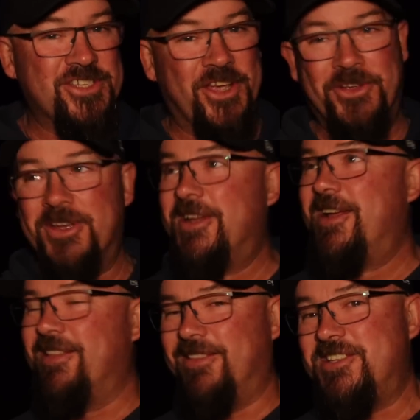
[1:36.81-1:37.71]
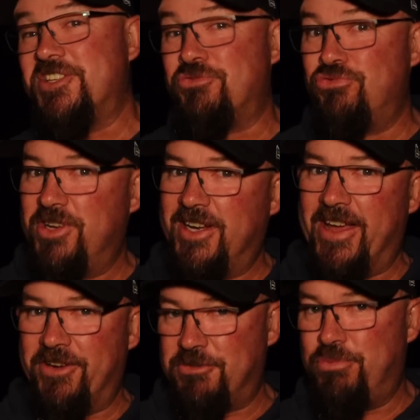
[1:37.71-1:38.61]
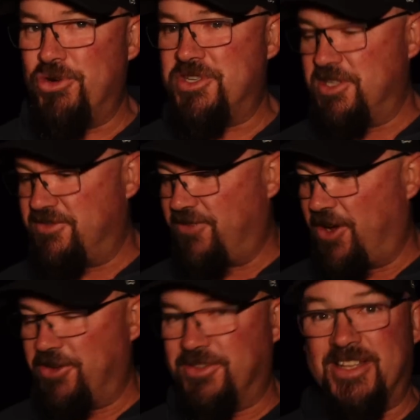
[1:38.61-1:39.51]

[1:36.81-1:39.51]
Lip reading: So this is really going to push this phone.